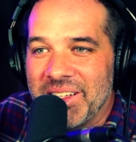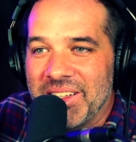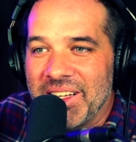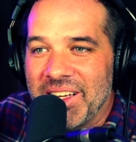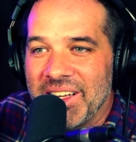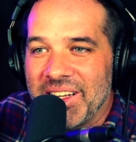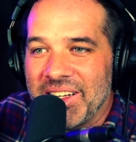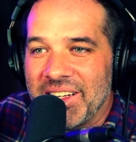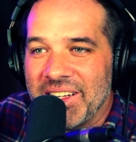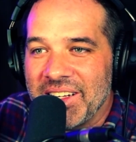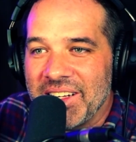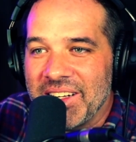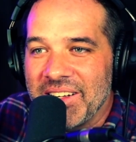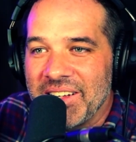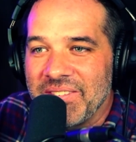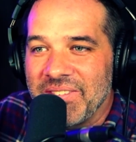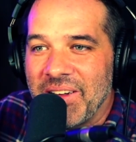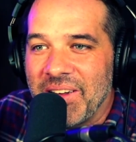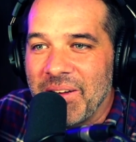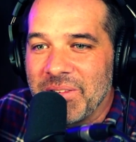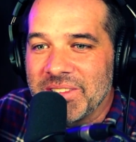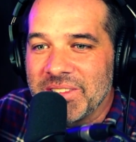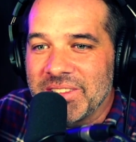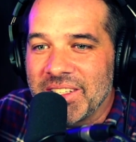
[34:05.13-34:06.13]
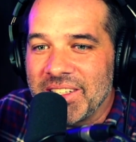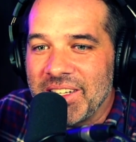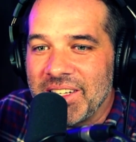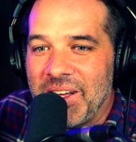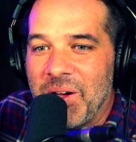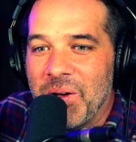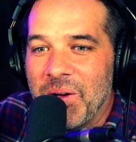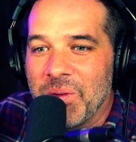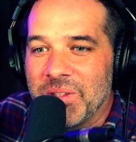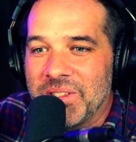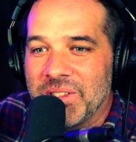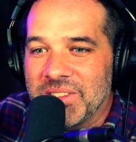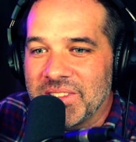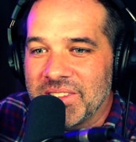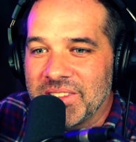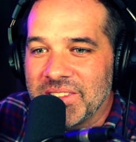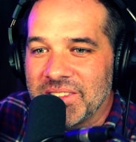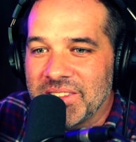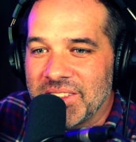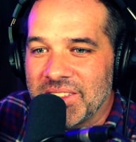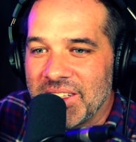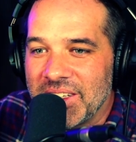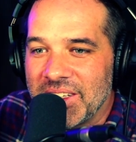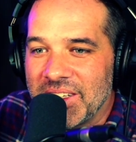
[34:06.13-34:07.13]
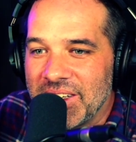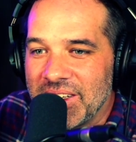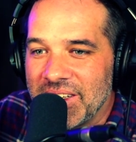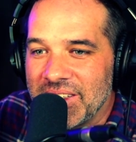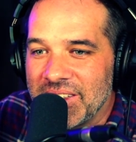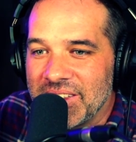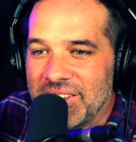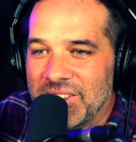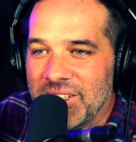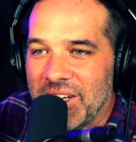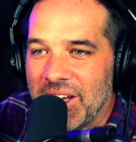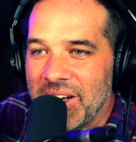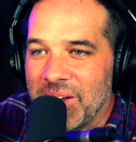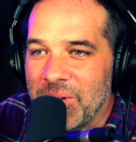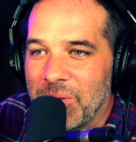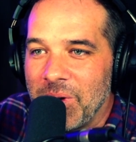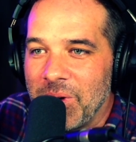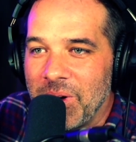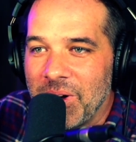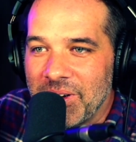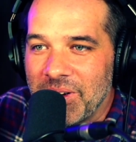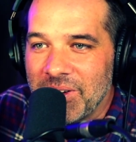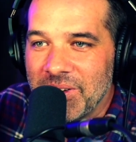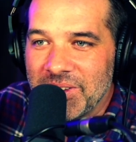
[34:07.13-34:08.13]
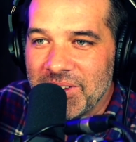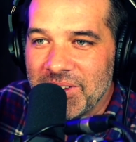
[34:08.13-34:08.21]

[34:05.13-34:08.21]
Like if I was like, oh, this is Johnny Walker or